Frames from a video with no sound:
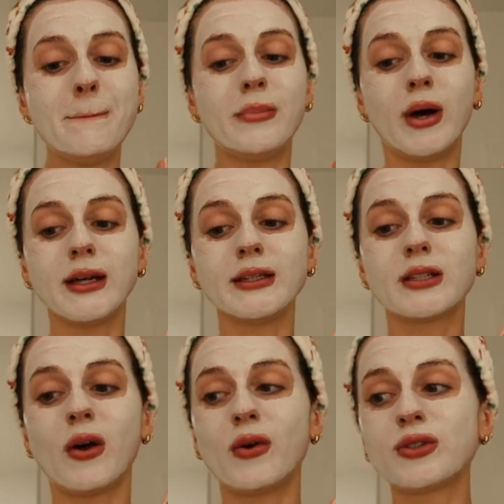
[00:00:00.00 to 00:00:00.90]
But
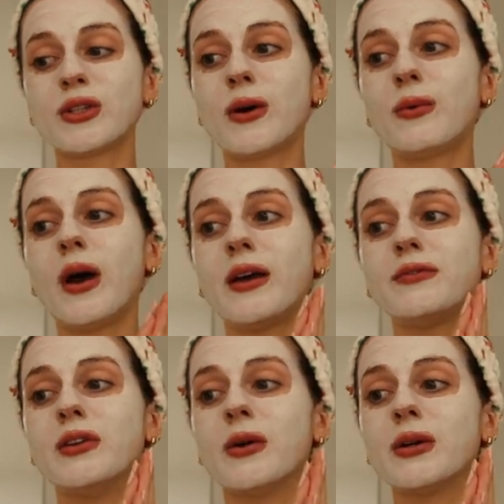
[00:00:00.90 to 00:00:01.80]
also
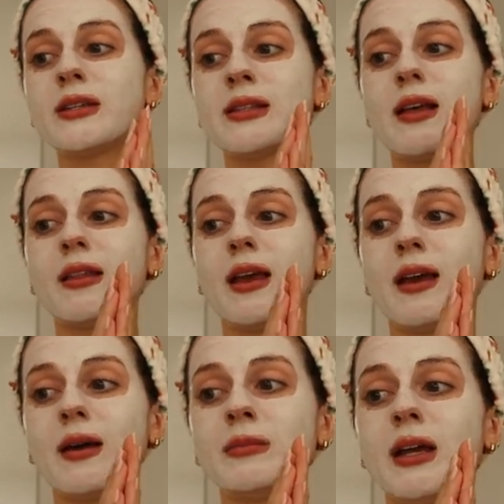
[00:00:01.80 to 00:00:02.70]
I've noticed that
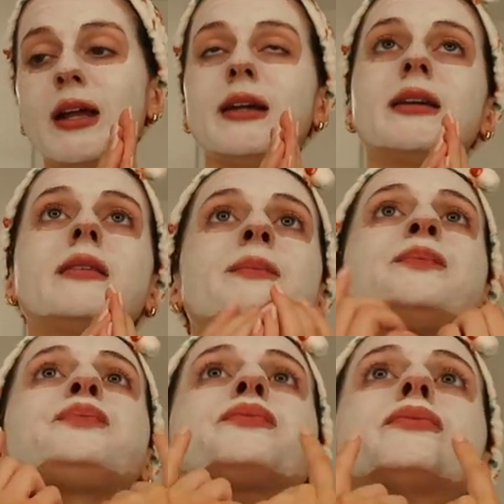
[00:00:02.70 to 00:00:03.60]
like I'm getting
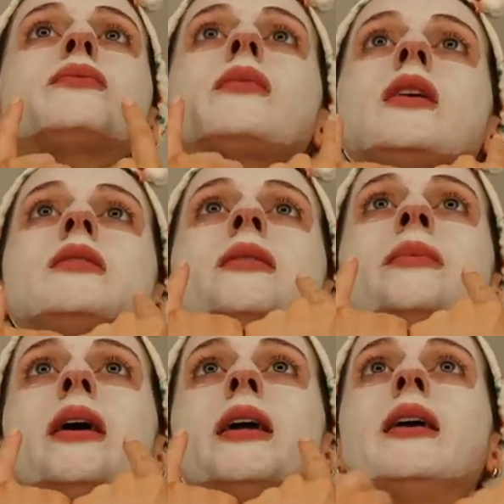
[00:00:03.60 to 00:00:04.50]
some
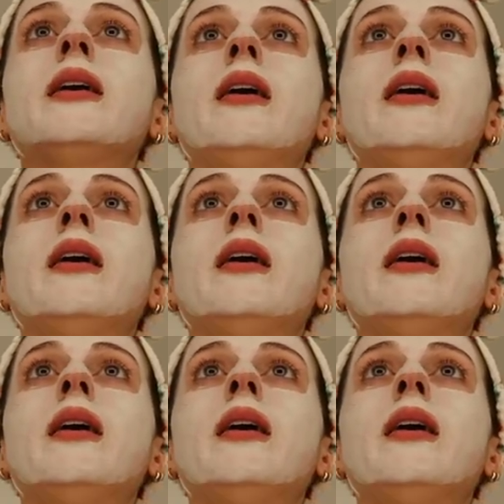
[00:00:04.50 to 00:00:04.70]
like